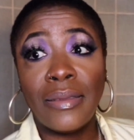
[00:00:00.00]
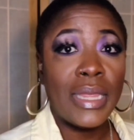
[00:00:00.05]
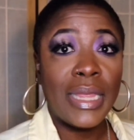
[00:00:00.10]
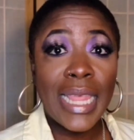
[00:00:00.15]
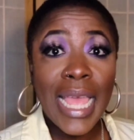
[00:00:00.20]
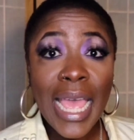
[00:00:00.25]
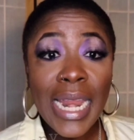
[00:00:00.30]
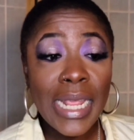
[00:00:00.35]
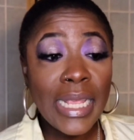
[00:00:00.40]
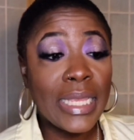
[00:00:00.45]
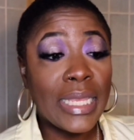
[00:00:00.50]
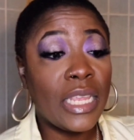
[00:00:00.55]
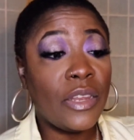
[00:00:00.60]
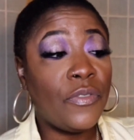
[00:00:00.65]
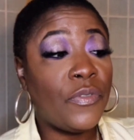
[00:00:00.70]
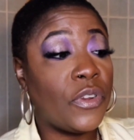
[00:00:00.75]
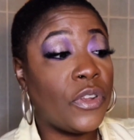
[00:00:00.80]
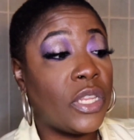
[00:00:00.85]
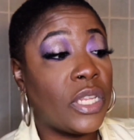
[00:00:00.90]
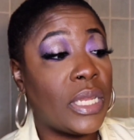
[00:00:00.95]
That is it
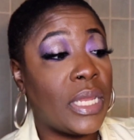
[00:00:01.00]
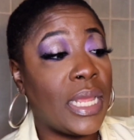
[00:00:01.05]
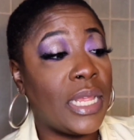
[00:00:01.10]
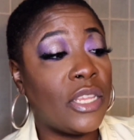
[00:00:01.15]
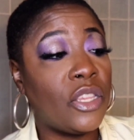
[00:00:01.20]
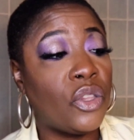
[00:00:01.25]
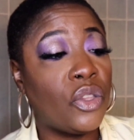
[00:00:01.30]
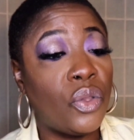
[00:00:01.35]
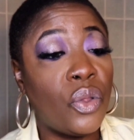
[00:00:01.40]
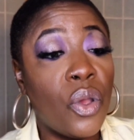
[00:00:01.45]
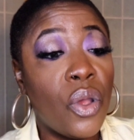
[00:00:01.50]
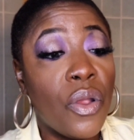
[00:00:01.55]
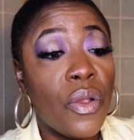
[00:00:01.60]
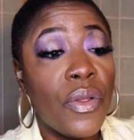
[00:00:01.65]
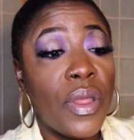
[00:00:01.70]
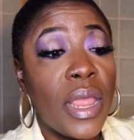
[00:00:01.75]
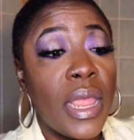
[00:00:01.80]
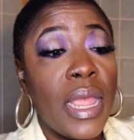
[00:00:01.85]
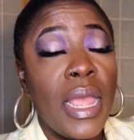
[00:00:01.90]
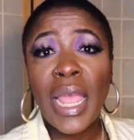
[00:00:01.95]
for today's
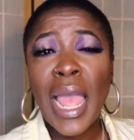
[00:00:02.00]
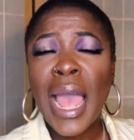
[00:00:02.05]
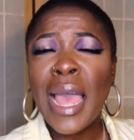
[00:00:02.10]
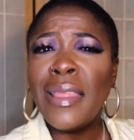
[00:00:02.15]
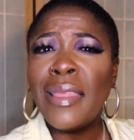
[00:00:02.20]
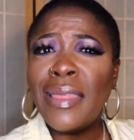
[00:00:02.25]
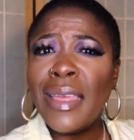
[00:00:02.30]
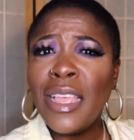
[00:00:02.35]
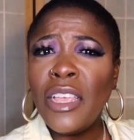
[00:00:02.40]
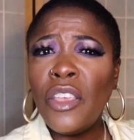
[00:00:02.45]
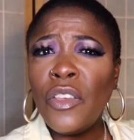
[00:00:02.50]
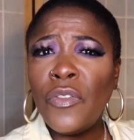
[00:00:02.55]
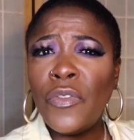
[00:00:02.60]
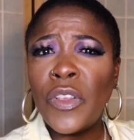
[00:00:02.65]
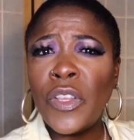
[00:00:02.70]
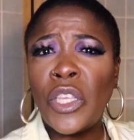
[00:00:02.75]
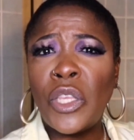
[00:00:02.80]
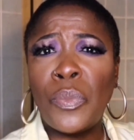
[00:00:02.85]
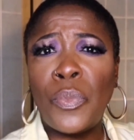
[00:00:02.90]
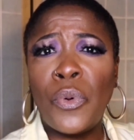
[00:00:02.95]
story. I thank you
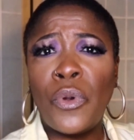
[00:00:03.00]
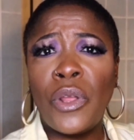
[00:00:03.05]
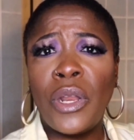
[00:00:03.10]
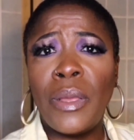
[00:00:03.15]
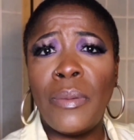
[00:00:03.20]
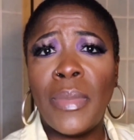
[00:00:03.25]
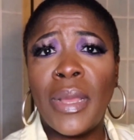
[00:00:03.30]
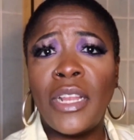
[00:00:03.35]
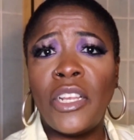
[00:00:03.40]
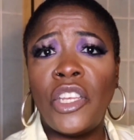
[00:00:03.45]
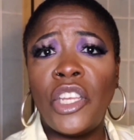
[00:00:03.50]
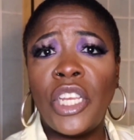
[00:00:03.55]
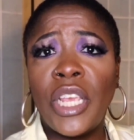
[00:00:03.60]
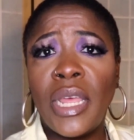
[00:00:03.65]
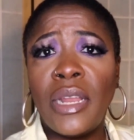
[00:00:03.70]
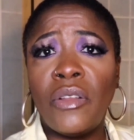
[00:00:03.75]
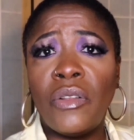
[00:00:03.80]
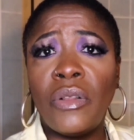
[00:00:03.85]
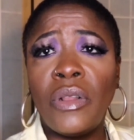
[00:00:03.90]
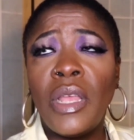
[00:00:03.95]
for supporting my
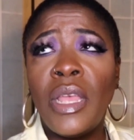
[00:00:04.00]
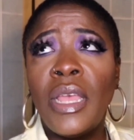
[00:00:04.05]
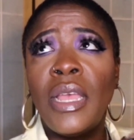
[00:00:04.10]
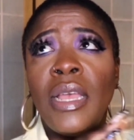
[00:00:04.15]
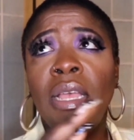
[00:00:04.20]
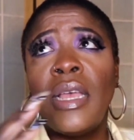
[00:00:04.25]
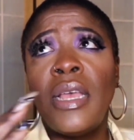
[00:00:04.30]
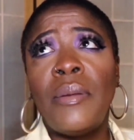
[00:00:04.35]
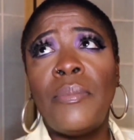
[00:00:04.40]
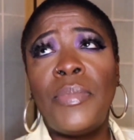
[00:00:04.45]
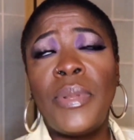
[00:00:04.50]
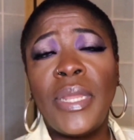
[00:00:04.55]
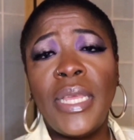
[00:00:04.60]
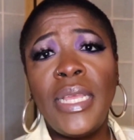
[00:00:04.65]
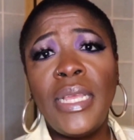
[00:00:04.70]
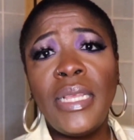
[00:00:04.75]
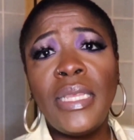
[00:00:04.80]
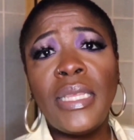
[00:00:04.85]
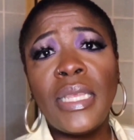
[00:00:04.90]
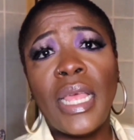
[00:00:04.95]
channel.
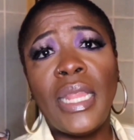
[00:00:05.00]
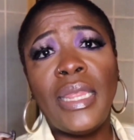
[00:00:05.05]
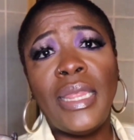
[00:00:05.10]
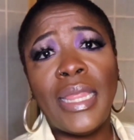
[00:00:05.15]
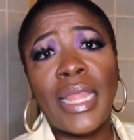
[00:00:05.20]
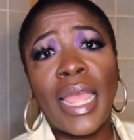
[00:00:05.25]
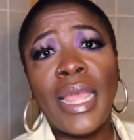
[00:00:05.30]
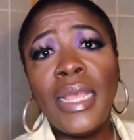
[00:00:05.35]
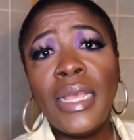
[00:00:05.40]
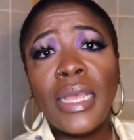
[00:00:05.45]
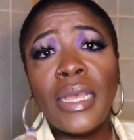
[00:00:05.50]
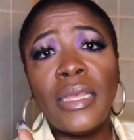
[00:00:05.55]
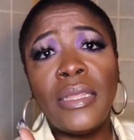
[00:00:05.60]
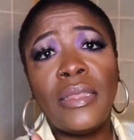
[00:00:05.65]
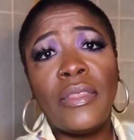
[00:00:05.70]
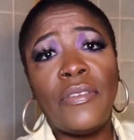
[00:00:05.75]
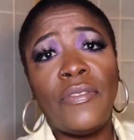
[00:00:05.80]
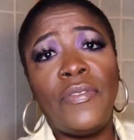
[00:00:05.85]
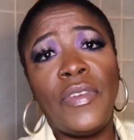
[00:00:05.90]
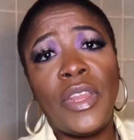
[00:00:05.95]
Please like
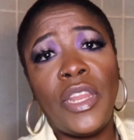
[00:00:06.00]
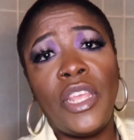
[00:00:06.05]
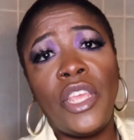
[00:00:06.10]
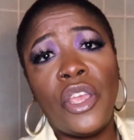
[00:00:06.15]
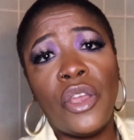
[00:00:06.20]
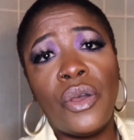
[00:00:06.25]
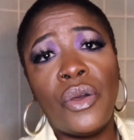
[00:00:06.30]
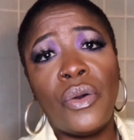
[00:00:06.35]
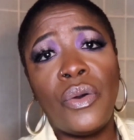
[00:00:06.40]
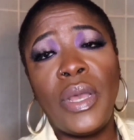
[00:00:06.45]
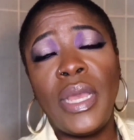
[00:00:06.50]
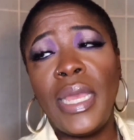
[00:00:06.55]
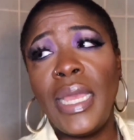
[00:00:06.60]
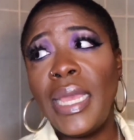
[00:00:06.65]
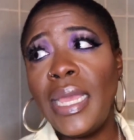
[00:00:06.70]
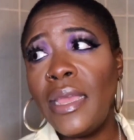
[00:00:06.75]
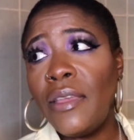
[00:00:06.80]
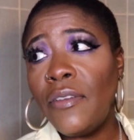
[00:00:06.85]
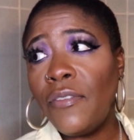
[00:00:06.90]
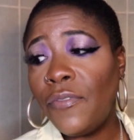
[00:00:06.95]
the video
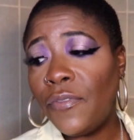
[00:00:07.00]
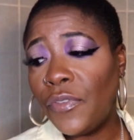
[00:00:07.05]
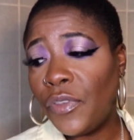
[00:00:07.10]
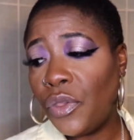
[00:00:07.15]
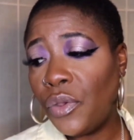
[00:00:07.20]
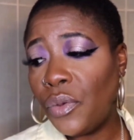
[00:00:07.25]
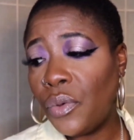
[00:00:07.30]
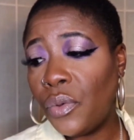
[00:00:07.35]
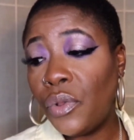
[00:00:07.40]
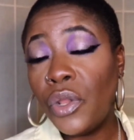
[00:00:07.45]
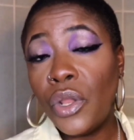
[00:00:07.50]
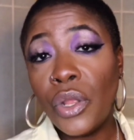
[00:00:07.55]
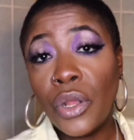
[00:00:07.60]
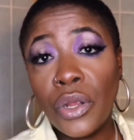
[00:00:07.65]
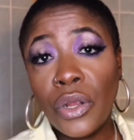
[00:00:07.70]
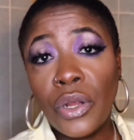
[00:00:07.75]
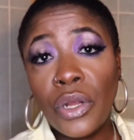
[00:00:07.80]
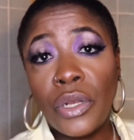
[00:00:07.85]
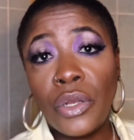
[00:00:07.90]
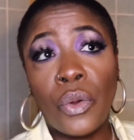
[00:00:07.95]
if you
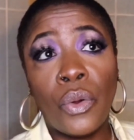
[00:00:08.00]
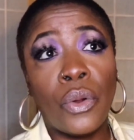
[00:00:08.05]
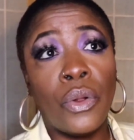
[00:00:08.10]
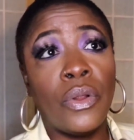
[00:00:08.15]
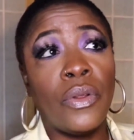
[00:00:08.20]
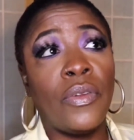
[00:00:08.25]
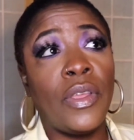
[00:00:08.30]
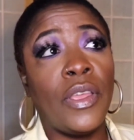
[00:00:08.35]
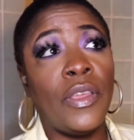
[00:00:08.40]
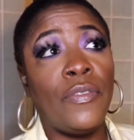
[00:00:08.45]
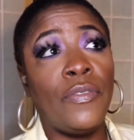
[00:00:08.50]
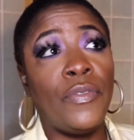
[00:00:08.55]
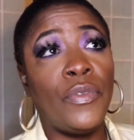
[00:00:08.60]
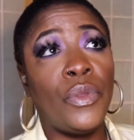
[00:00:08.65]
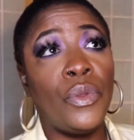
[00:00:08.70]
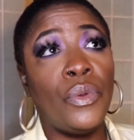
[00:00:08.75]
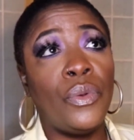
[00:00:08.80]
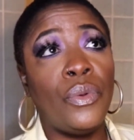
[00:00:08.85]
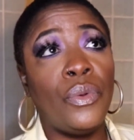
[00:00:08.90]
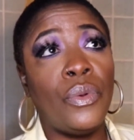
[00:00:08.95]
learned, or if
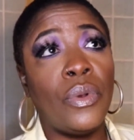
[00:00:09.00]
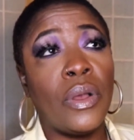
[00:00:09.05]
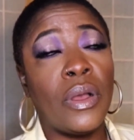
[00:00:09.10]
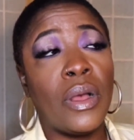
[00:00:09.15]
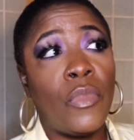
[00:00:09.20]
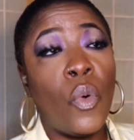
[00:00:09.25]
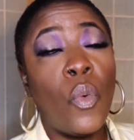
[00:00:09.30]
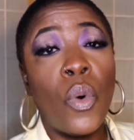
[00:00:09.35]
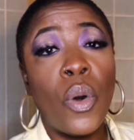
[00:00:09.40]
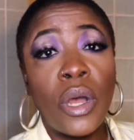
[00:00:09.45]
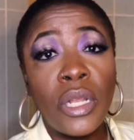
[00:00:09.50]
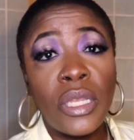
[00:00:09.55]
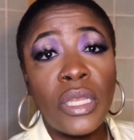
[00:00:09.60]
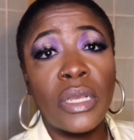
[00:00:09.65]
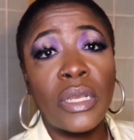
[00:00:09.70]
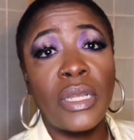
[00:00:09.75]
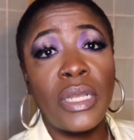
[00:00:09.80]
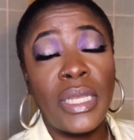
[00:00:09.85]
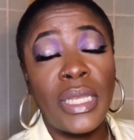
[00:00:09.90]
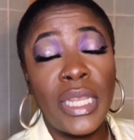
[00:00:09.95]
you want
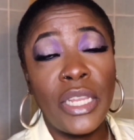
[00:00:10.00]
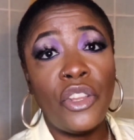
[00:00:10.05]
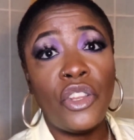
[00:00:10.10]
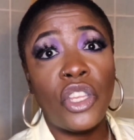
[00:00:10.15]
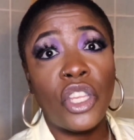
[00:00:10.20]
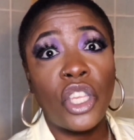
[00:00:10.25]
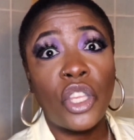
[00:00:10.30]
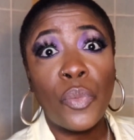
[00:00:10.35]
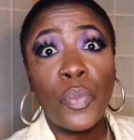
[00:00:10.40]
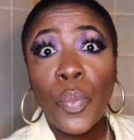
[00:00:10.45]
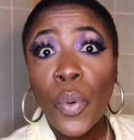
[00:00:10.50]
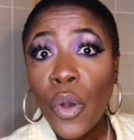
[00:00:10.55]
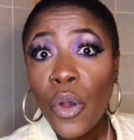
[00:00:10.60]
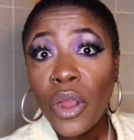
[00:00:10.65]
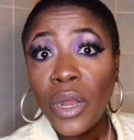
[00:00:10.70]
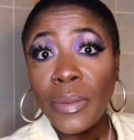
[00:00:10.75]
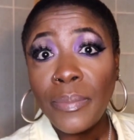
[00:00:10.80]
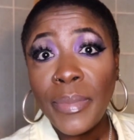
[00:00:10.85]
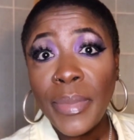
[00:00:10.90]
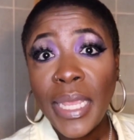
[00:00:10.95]
to continue to
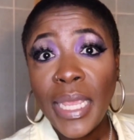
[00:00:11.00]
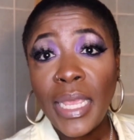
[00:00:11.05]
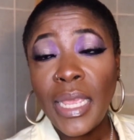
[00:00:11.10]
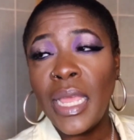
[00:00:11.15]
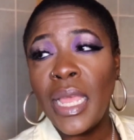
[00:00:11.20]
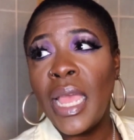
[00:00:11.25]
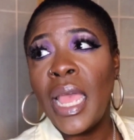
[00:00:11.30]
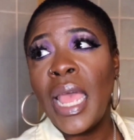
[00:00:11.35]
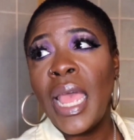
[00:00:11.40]
support me.